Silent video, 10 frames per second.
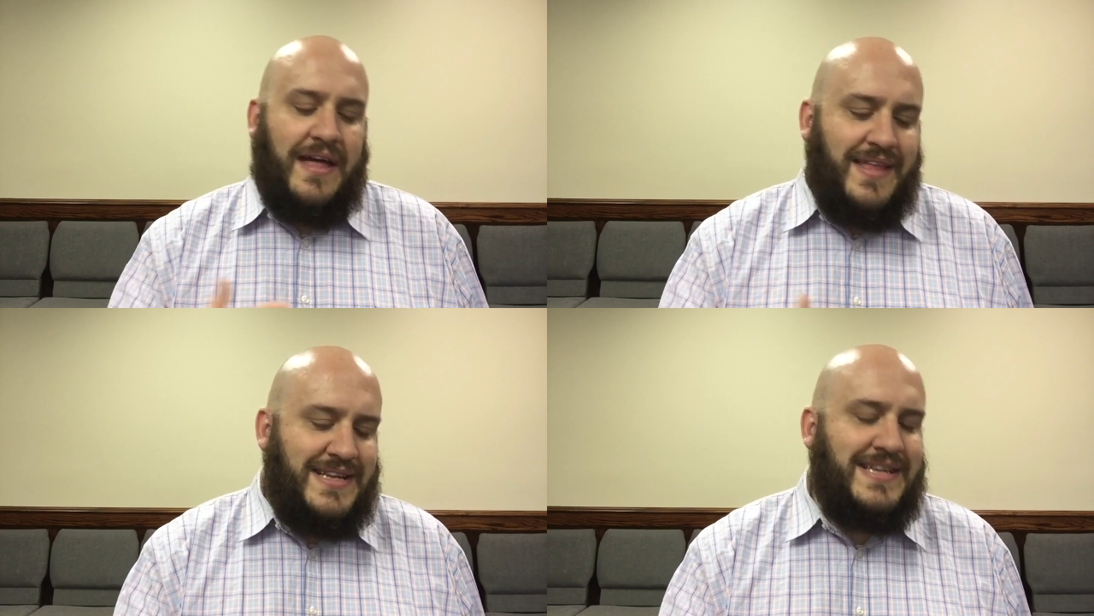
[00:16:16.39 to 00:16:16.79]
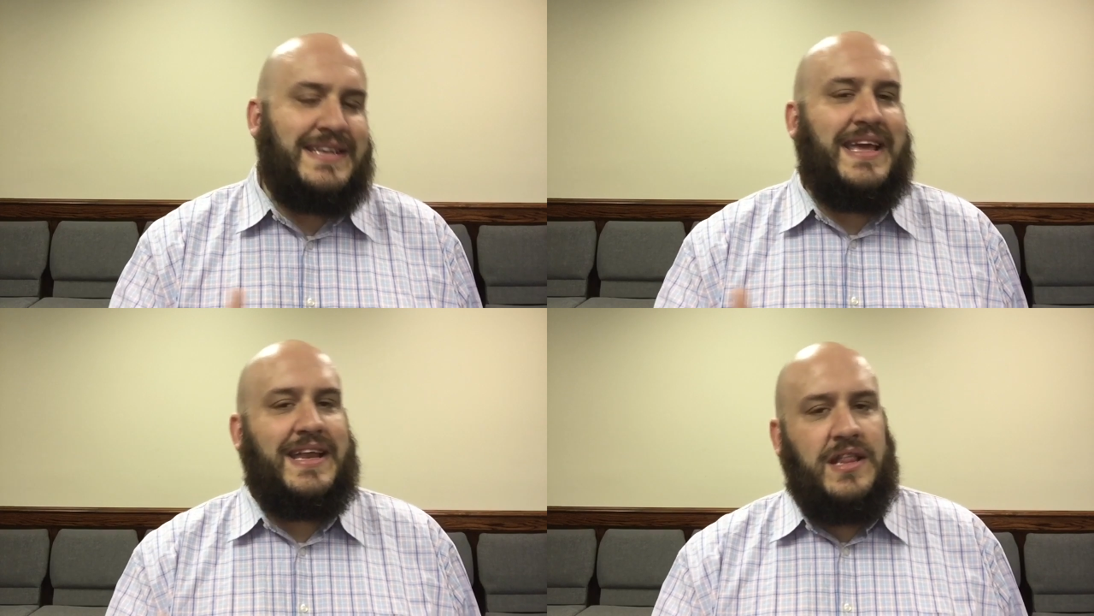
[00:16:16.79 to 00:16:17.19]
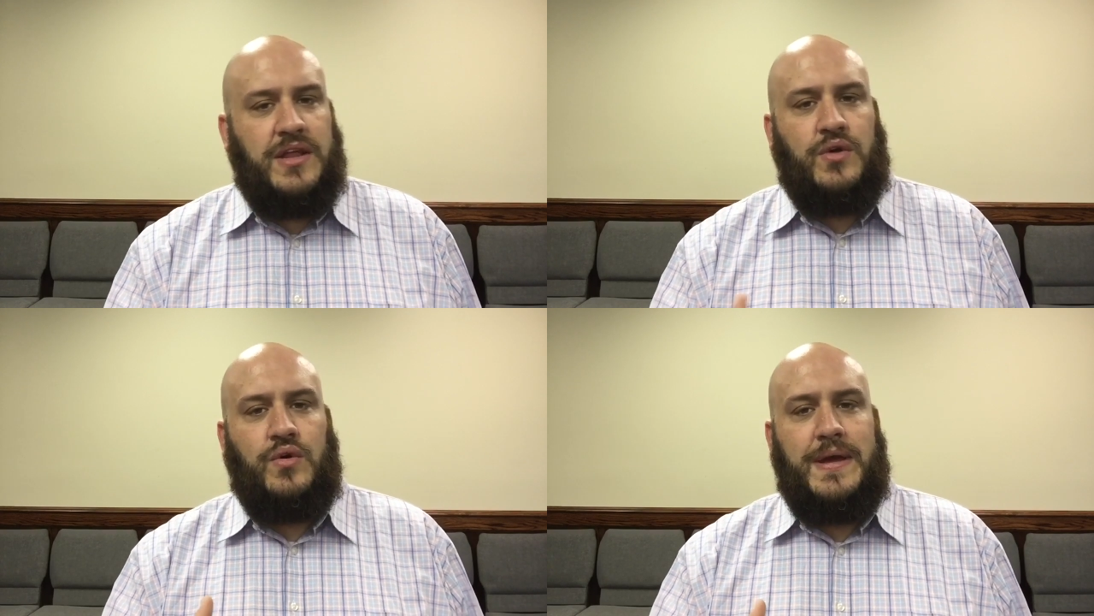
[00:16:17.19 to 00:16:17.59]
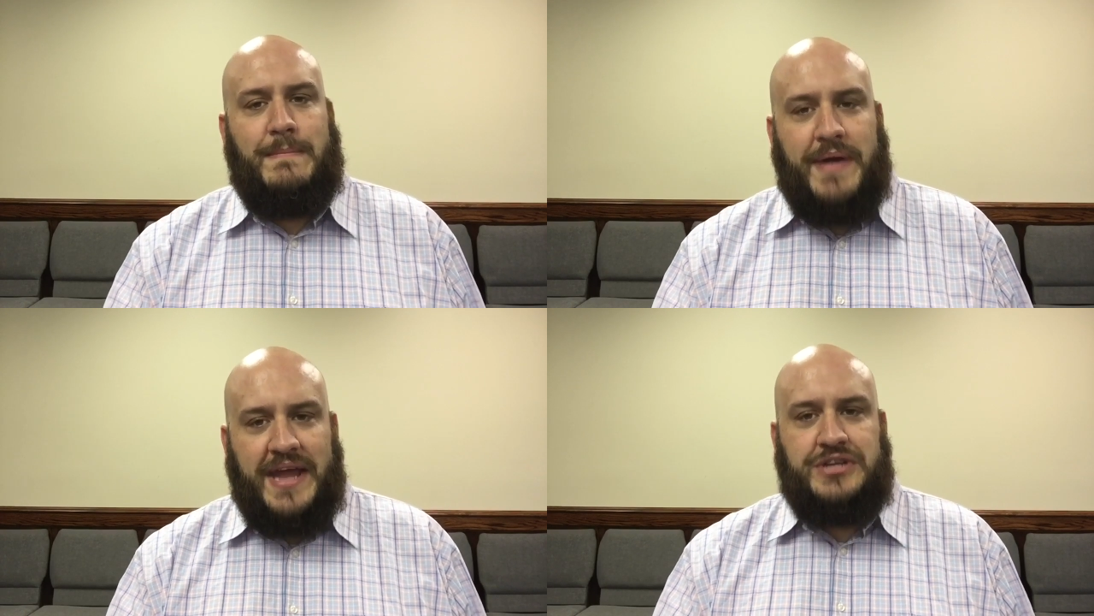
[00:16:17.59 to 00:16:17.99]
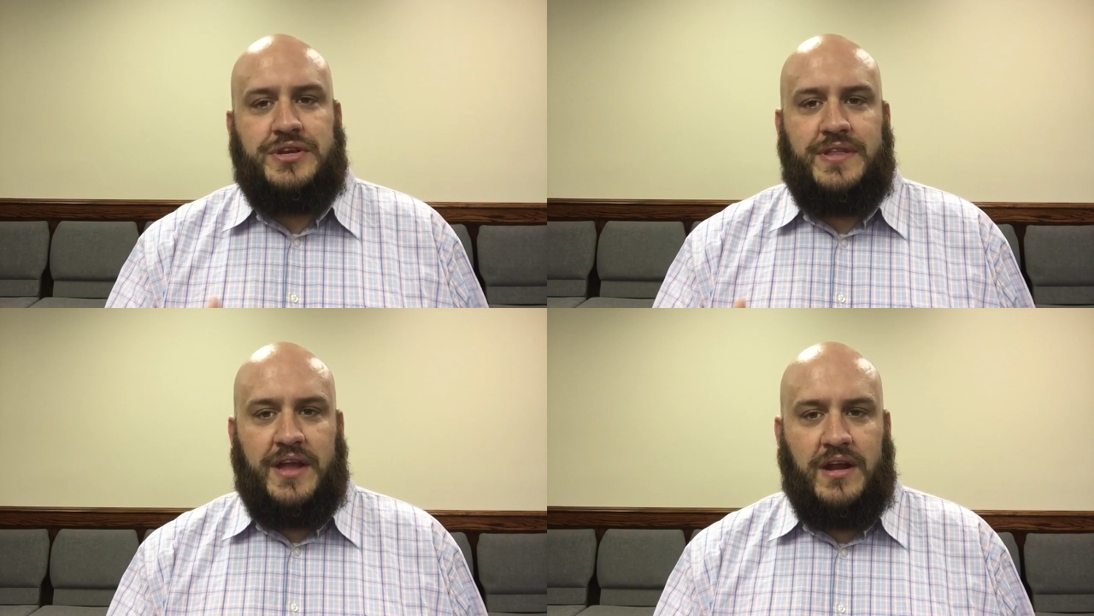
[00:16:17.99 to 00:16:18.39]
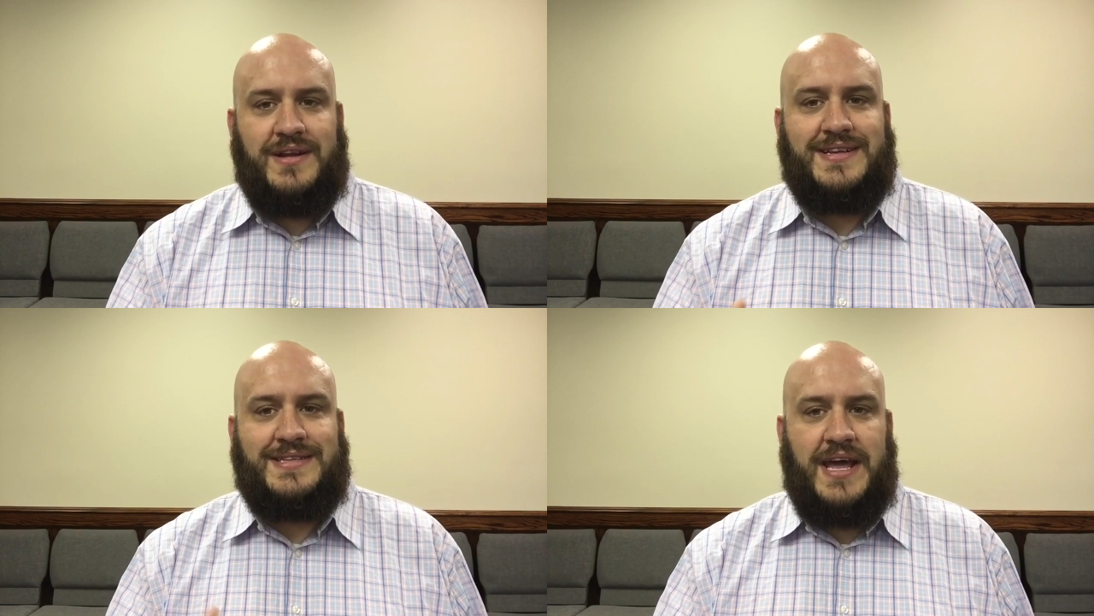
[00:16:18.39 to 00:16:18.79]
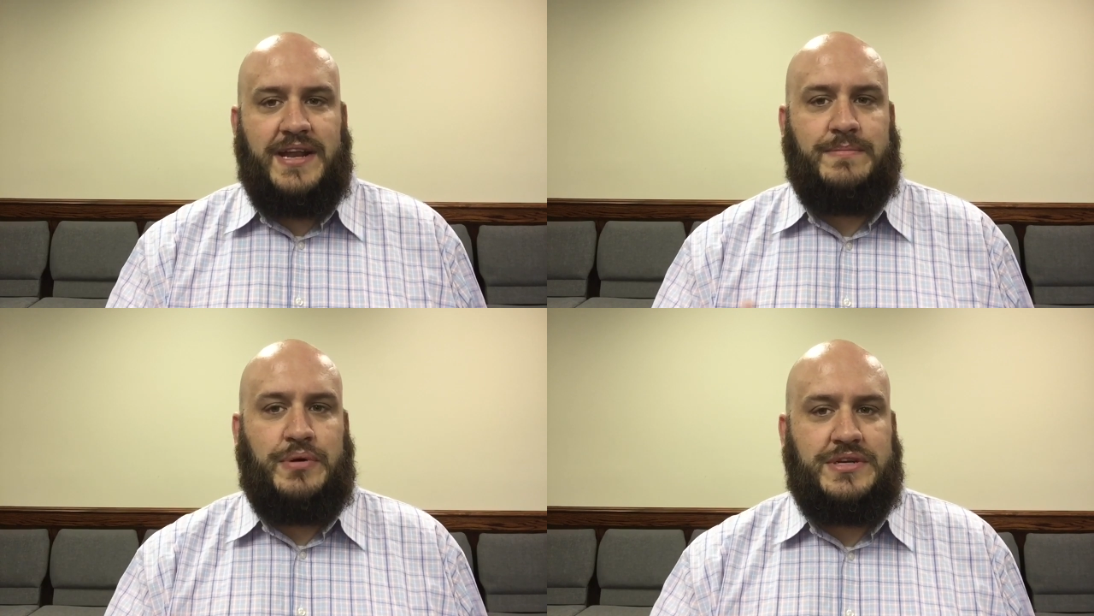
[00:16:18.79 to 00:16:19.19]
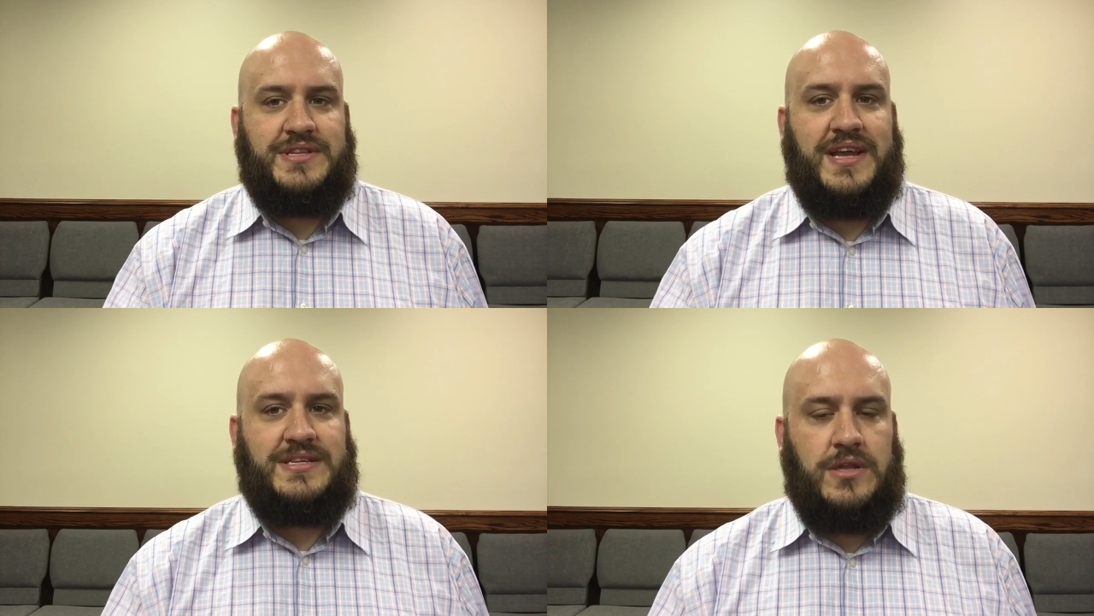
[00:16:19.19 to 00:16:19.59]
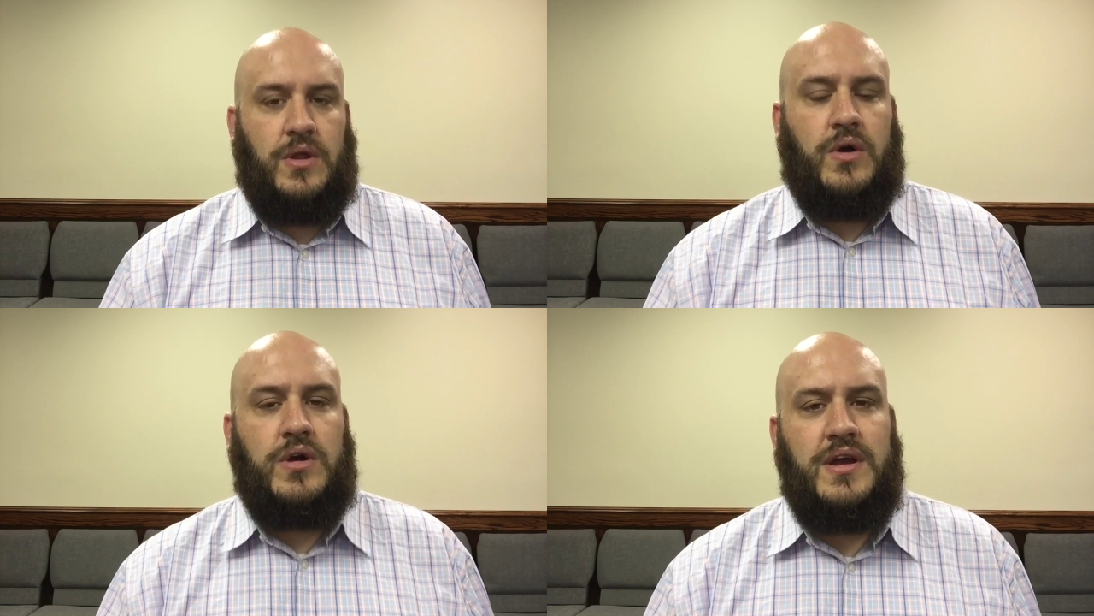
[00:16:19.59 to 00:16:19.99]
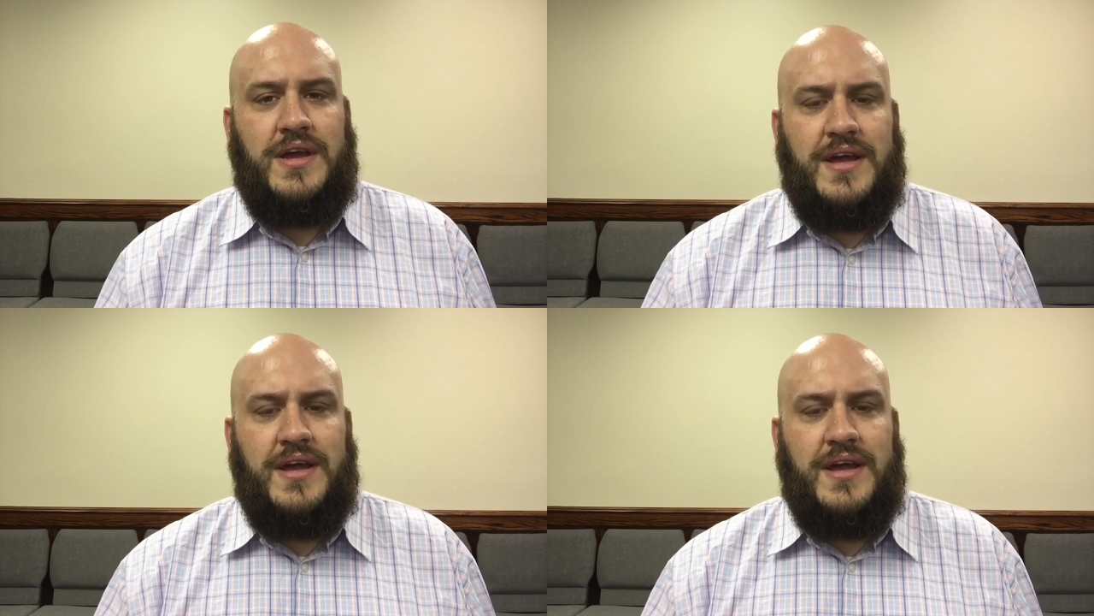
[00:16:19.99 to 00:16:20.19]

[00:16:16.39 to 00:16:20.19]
they did get a little impatient there and decided to push things along.